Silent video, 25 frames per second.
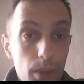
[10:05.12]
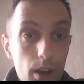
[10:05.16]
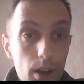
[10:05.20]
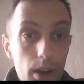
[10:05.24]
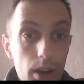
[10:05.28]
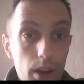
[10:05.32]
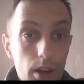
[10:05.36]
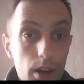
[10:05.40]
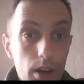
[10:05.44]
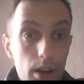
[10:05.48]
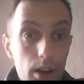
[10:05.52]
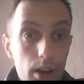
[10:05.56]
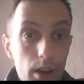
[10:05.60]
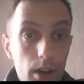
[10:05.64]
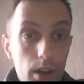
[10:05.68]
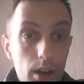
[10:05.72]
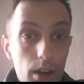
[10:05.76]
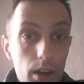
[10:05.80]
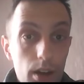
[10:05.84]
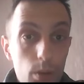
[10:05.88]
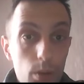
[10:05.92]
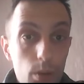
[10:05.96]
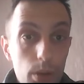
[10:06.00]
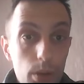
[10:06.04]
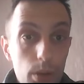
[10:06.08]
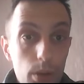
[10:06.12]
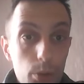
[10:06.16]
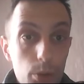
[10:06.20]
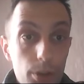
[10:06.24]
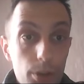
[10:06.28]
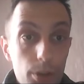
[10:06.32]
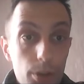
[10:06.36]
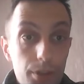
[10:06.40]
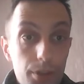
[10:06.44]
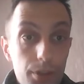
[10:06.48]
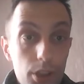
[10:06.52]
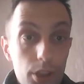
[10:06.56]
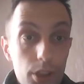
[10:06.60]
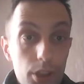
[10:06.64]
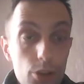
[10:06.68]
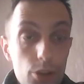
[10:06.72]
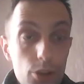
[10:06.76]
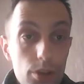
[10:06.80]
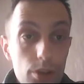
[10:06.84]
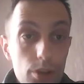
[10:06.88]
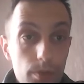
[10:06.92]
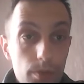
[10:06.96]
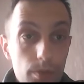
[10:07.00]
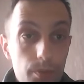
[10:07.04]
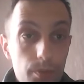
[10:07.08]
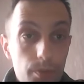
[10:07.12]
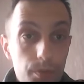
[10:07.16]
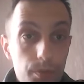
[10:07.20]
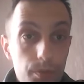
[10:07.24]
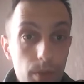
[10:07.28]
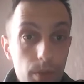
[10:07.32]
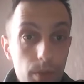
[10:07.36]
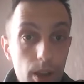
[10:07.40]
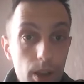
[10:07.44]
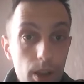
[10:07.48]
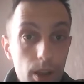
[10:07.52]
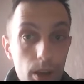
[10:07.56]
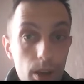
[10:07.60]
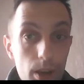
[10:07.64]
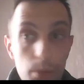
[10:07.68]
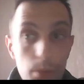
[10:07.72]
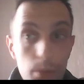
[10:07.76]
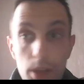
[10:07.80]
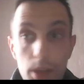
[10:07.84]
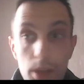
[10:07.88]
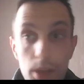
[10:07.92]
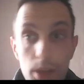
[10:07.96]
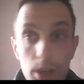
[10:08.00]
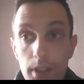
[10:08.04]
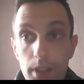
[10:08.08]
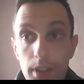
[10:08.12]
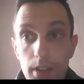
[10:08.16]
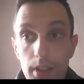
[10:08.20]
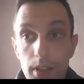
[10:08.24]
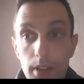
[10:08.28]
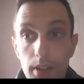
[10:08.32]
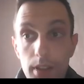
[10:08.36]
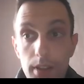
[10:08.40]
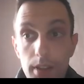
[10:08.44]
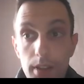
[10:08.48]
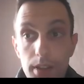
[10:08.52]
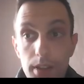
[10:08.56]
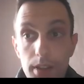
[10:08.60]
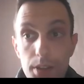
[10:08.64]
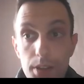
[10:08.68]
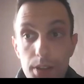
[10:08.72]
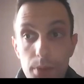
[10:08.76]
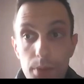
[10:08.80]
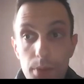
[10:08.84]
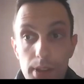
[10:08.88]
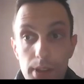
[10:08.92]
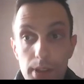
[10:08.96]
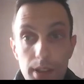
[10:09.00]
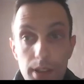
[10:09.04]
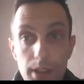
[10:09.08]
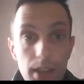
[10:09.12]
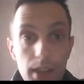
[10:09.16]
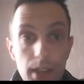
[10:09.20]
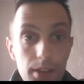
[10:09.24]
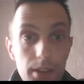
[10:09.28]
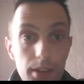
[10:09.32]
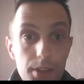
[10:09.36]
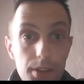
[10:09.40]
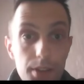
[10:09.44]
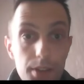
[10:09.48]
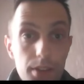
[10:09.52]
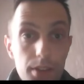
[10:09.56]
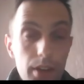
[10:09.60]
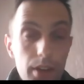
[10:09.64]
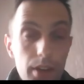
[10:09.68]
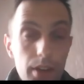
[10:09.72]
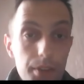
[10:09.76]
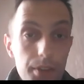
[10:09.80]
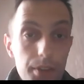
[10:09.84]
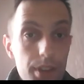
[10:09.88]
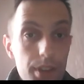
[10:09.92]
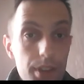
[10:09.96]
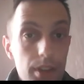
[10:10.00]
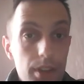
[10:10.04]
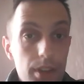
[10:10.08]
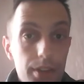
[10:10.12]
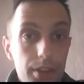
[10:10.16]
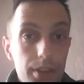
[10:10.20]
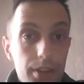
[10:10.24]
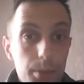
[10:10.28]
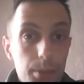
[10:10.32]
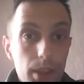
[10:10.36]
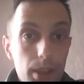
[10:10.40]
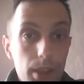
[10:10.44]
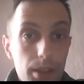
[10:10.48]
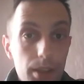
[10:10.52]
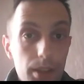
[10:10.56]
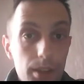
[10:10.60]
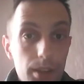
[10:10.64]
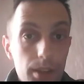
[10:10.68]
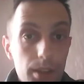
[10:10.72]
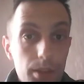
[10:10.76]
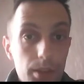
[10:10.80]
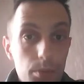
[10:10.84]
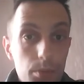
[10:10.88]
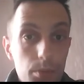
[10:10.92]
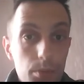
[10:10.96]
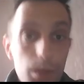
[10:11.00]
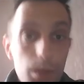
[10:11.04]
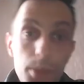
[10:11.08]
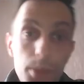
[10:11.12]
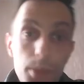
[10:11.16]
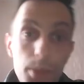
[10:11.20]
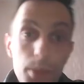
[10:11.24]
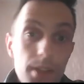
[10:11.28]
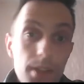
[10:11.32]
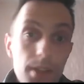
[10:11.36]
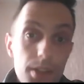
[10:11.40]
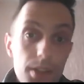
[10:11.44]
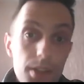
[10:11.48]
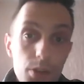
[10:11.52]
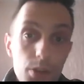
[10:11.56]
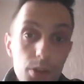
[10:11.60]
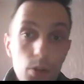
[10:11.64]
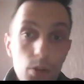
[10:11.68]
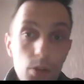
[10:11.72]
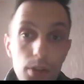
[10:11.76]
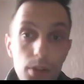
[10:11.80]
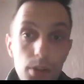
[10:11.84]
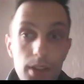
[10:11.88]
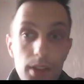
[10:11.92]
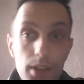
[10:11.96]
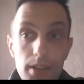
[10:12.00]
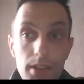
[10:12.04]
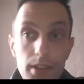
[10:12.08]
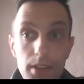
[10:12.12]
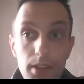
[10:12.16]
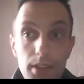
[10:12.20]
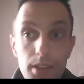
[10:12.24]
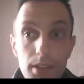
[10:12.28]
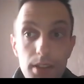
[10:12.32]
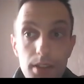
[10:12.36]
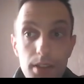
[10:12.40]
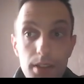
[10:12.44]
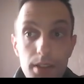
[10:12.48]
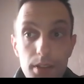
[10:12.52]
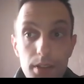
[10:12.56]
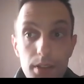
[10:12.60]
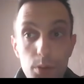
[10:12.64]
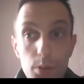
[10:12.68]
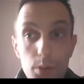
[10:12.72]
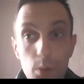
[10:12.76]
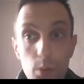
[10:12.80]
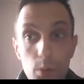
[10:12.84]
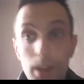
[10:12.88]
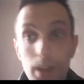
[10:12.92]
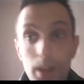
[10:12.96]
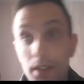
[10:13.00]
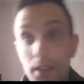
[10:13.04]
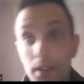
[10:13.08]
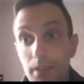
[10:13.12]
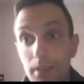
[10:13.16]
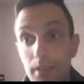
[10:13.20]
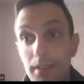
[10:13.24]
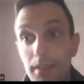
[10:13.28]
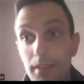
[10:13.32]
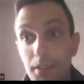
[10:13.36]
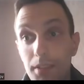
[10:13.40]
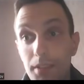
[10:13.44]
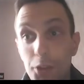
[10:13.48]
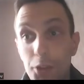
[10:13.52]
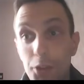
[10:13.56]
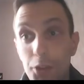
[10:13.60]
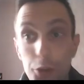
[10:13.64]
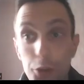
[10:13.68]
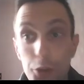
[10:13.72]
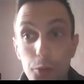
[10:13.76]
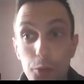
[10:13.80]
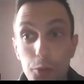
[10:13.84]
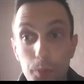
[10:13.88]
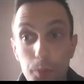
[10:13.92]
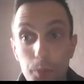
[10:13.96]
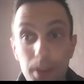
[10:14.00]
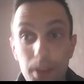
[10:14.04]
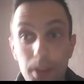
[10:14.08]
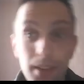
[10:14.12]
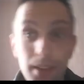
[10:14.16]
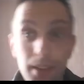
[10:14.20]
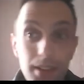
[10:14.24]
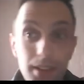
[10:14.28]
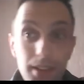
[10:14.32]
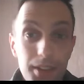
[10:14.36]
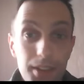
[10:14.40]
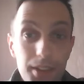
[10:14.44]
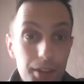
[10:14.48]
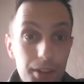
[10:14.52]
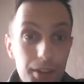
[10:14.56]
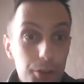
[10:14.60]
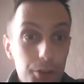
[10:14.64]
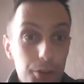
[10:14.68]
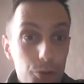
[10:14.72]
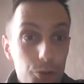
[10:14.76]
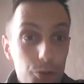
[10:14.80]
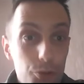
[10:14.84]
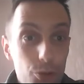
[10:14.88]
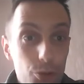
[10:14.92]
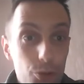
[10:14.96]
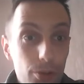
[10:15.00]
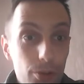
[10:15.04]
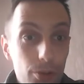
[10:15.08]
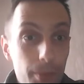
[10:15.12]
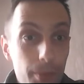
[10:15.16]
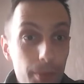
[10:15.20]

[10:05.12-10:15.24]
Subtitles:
one more definition, maybe it is well studied in the graph theory, but maybe in this context it is quite new and unusual.